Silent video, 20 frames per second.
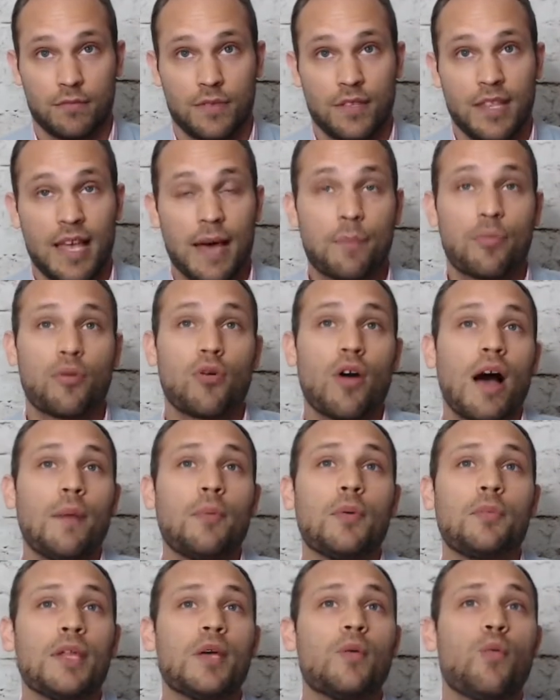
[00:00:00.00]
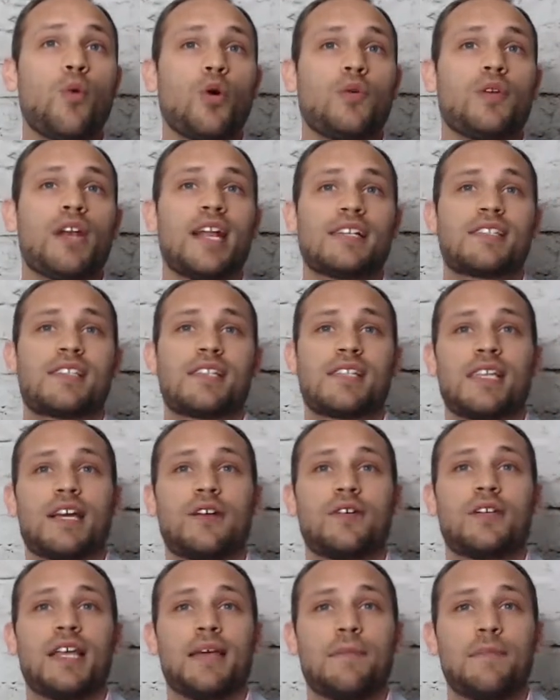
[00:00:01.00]
That probably won't
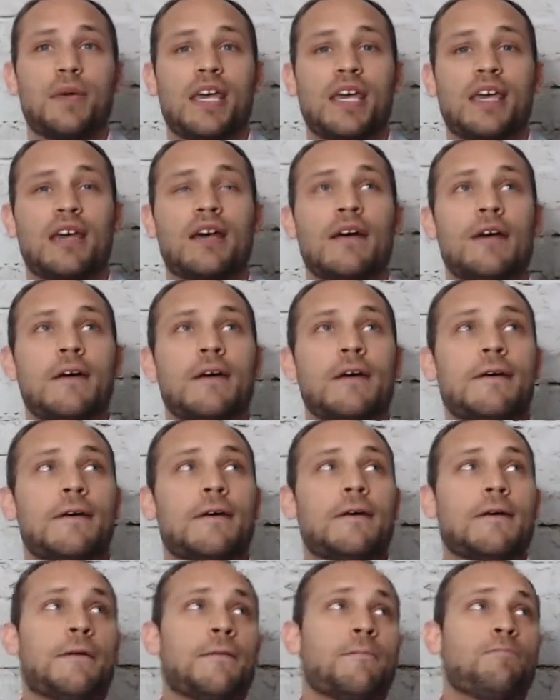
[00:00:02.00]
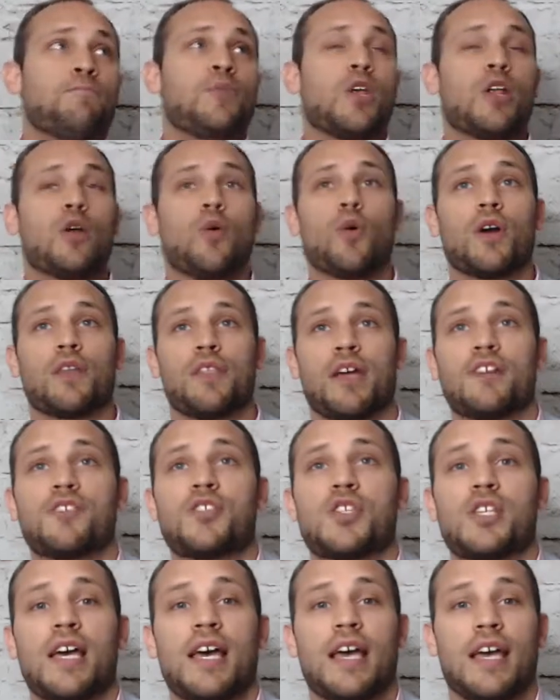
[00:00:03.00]
necessarily be, where they're
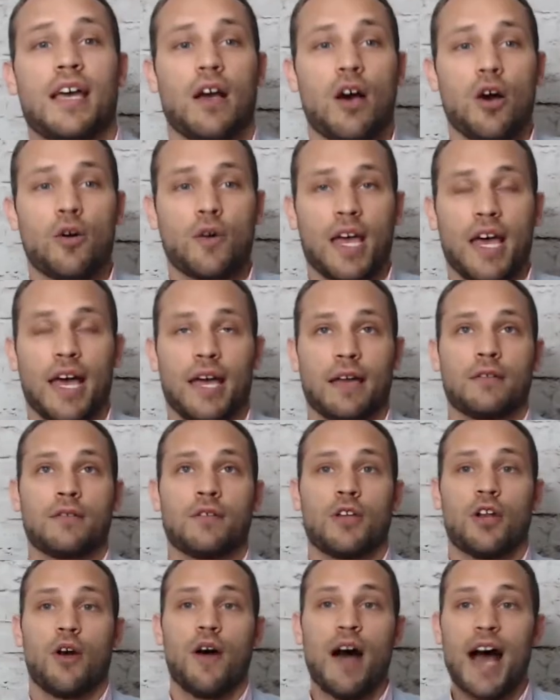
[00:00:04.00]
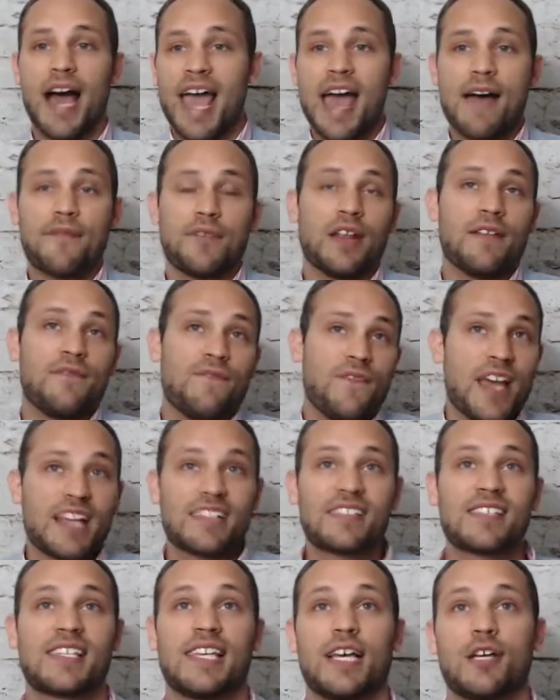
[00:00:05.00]
saying, okay, I have an
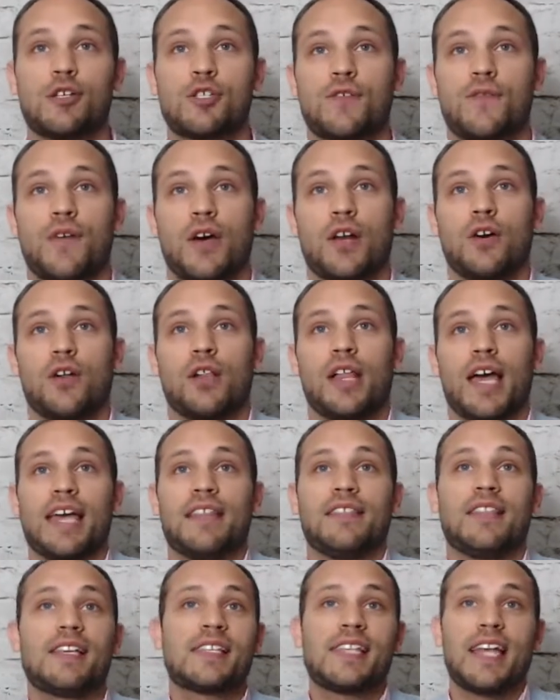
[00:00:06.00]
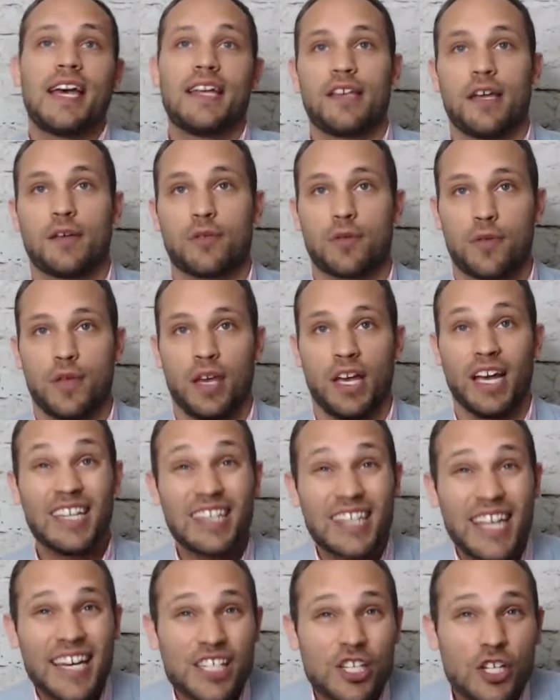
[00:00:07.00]
advanced sales funnel and this, that, and the other thing.
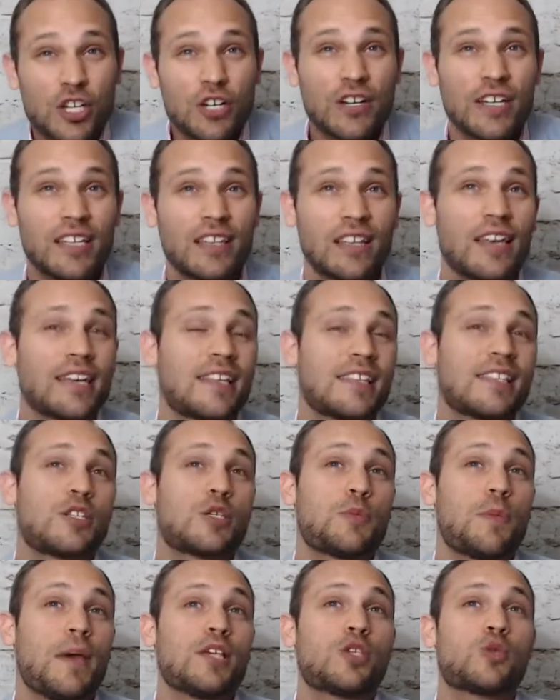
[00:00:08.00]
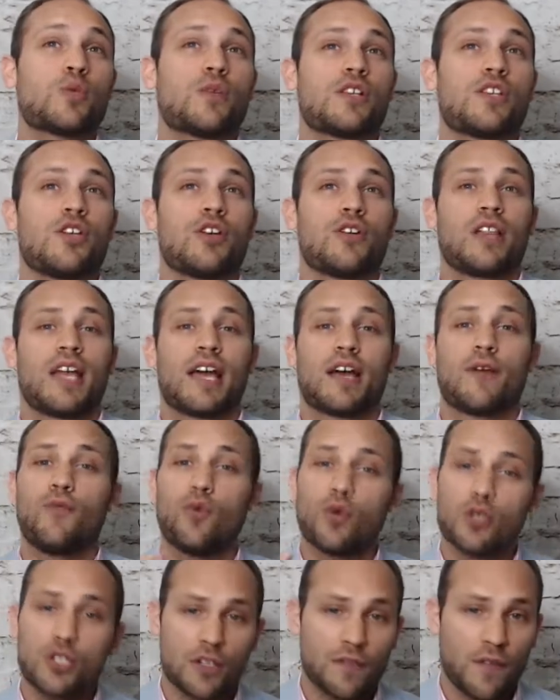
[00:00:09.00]
Unless you're in like the space where you're like a
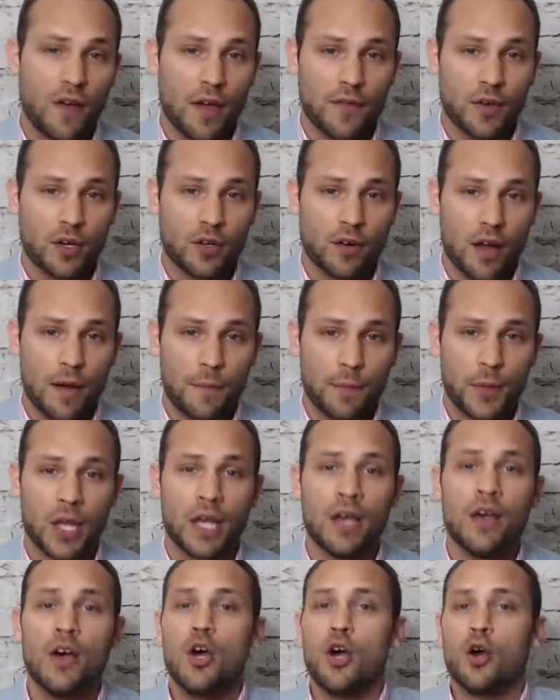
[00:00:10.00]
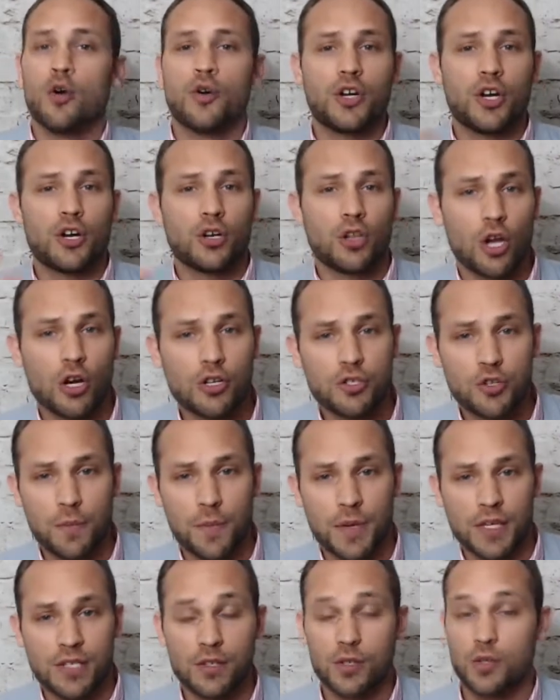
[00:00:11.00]
Fortune 500 company or you're a larger
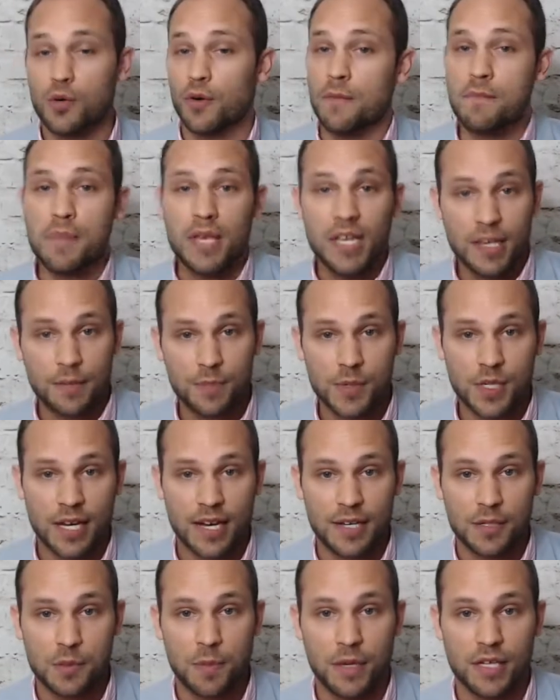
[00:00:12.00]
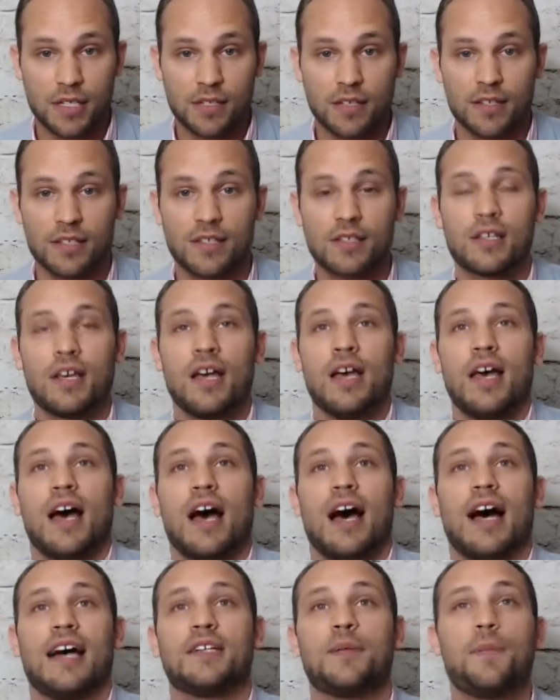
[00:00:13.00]
business or a medium-sized business,
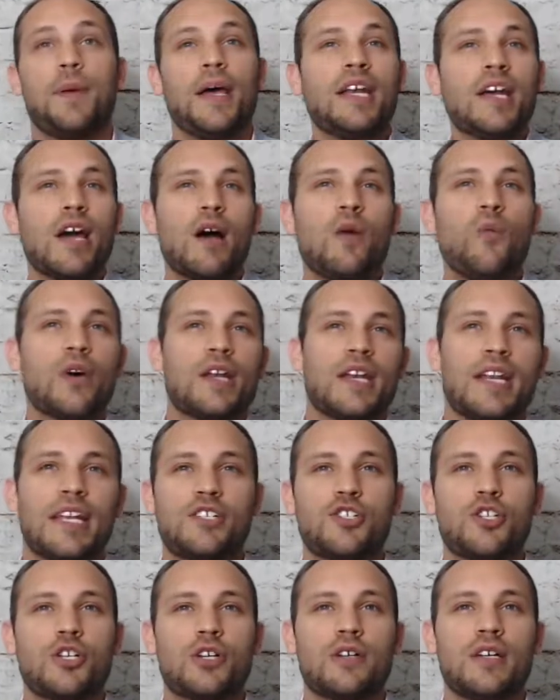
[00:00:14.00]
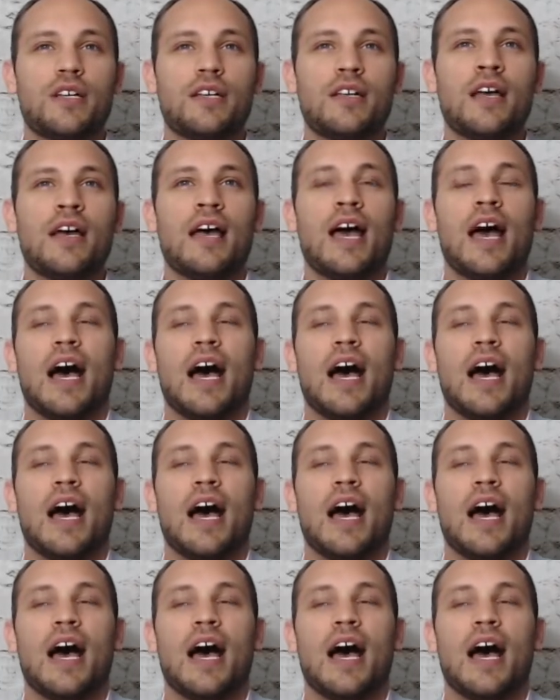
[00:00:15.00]
depending on what niche you're in,